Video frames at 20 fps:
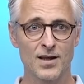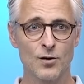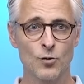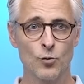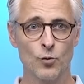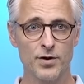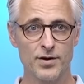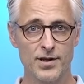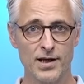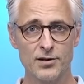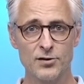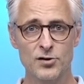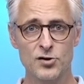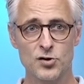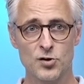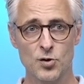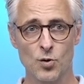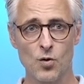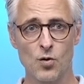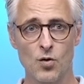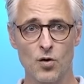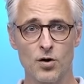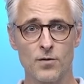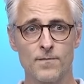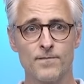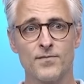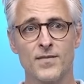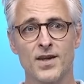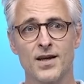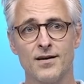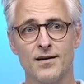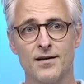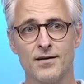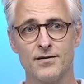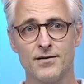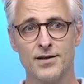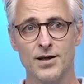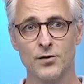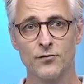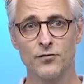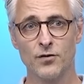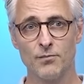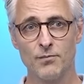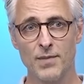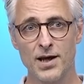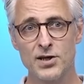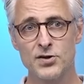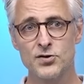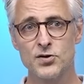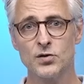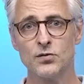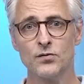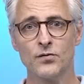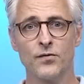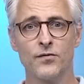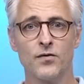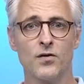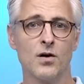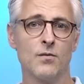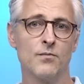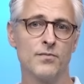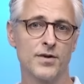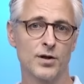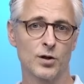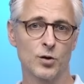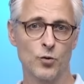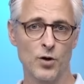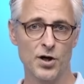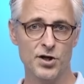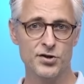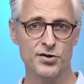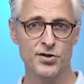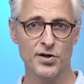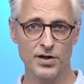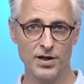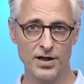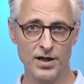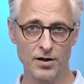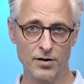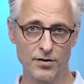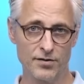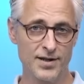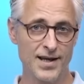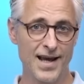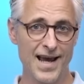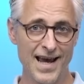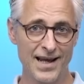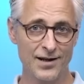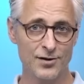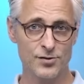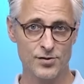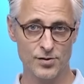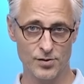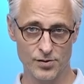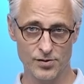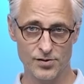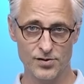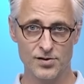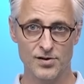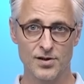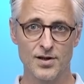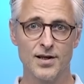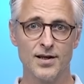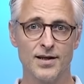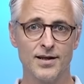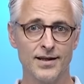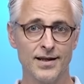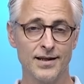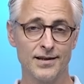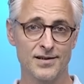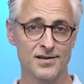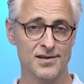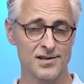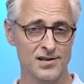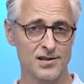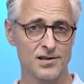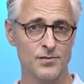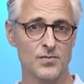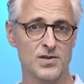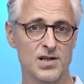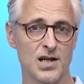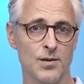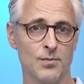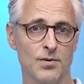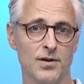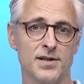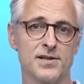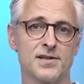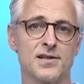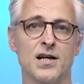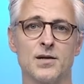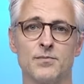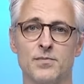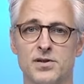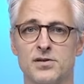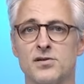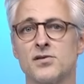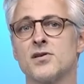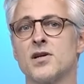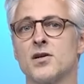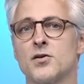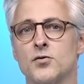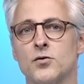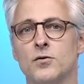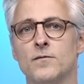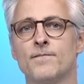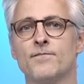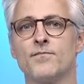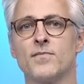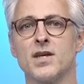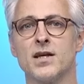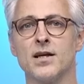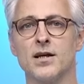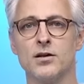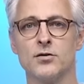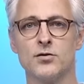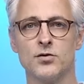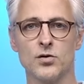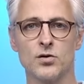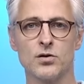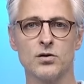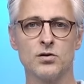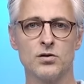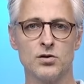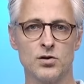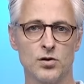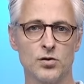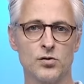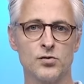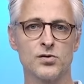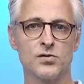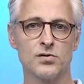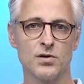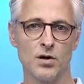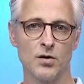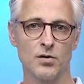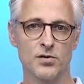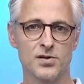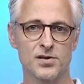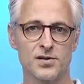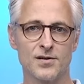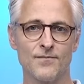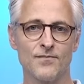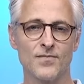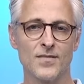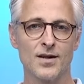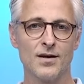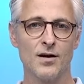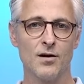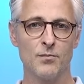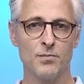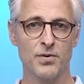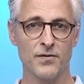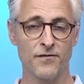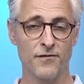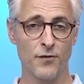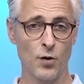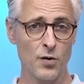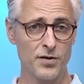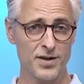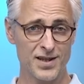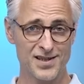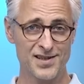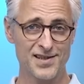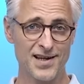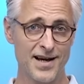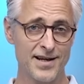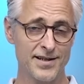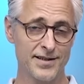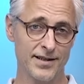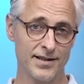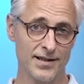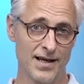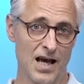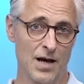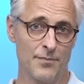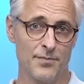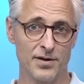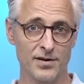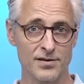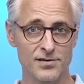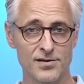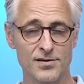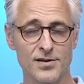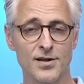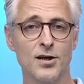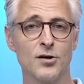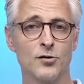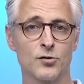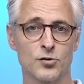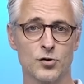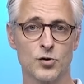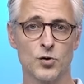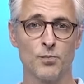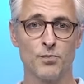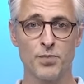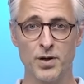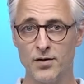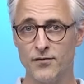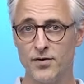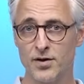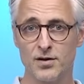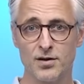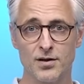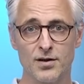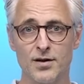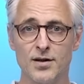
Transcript: We then store the information from the questionnaire, the answers, in a system table inside Business Central, and you can use those before the sign-in happens to pivot,